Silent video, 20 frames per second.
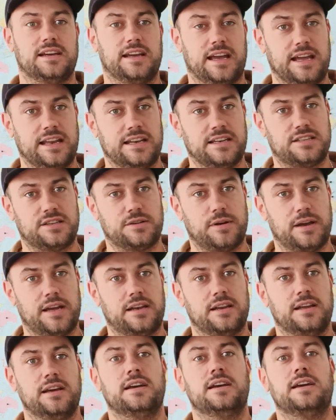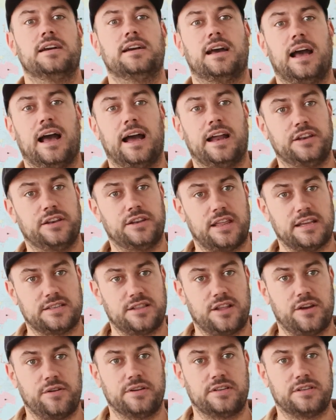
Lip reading: into it, and there's no need